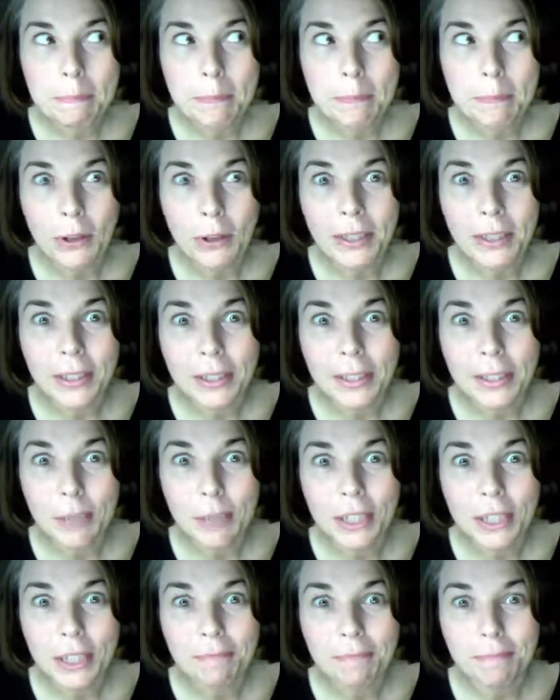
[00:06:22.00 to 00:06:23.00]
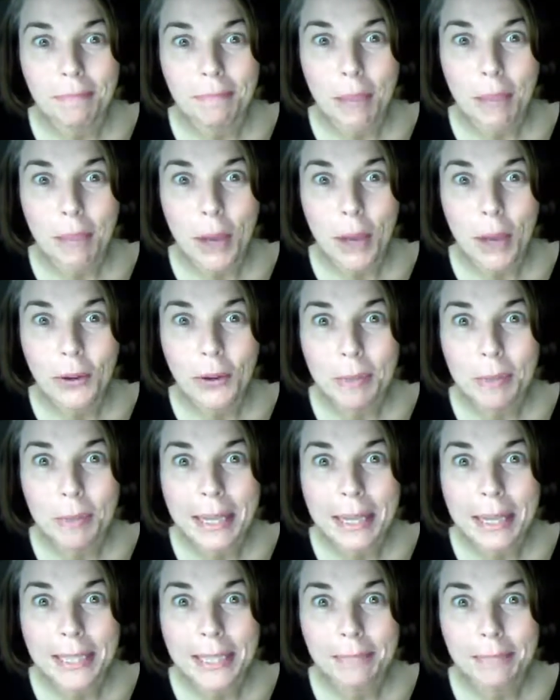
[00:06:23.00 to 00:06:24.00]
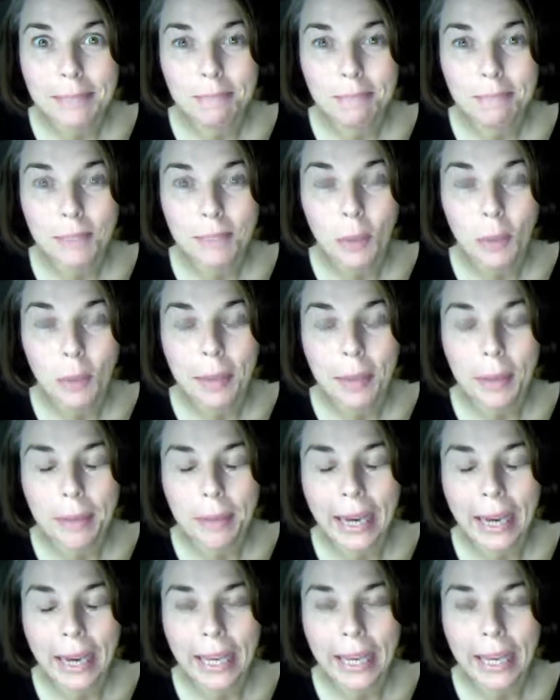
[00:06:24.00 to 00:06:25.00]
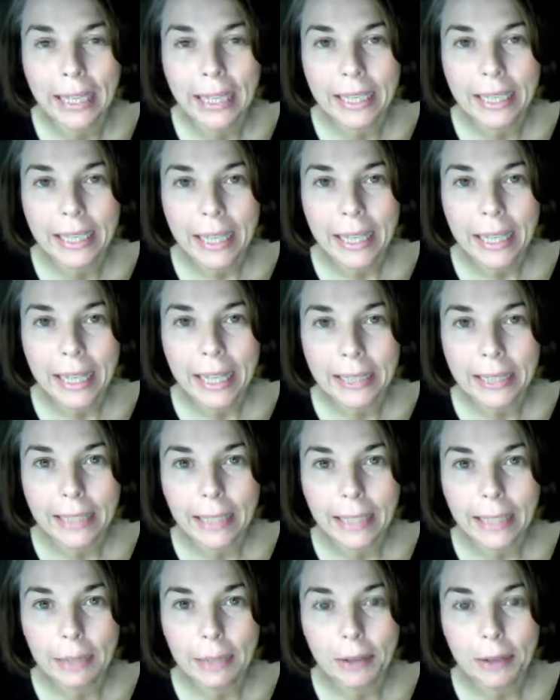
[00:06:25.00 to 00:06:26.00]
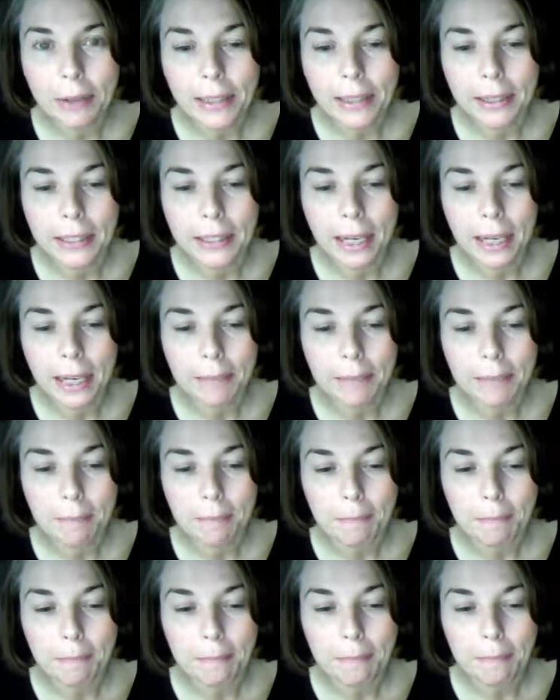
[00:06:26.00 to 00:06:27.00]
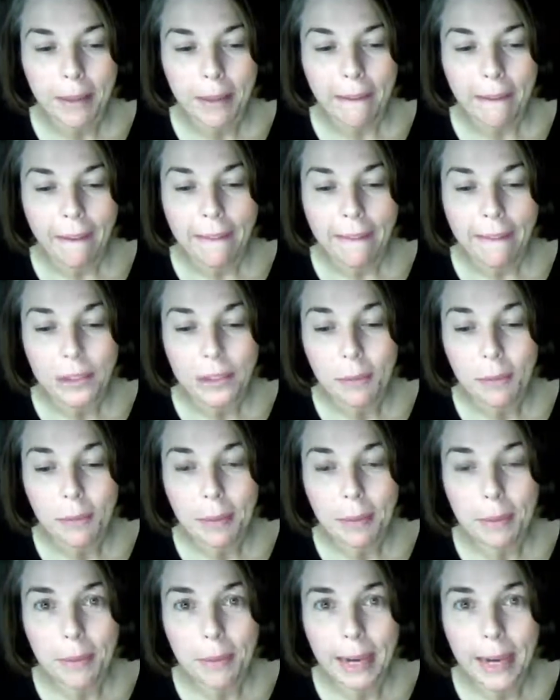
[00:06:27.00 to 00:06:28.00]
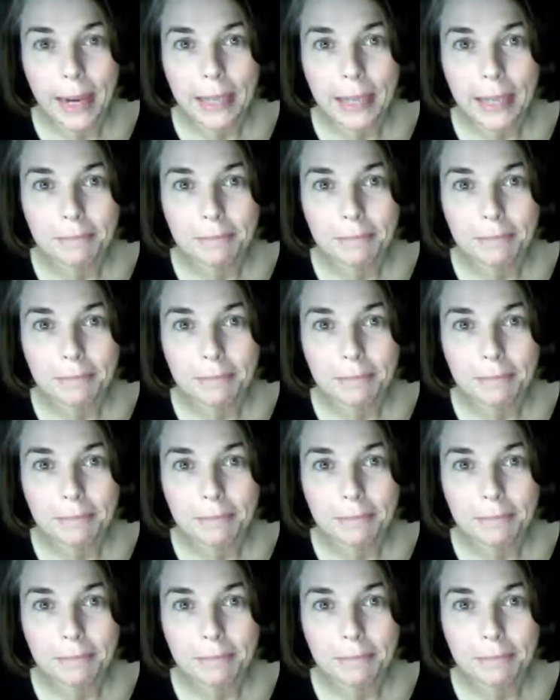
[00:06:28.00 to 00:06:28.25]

or consumption. A moderate pace. Don't be a pig. That's all I'm trying to say. Just don't be a pig.